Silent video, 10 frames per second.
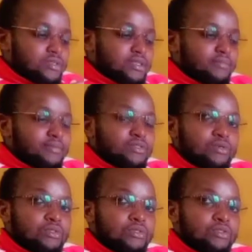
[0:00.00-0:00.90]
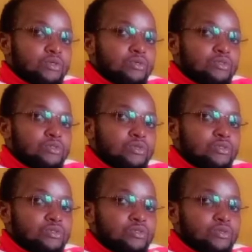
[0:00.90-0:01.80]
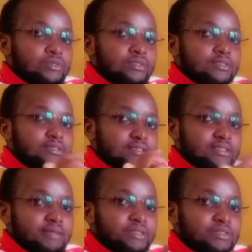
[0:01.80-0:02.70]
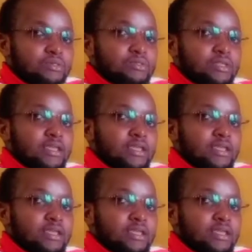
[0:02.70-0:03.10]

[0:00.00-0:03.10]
semitone, tone, tone, tone, semitone.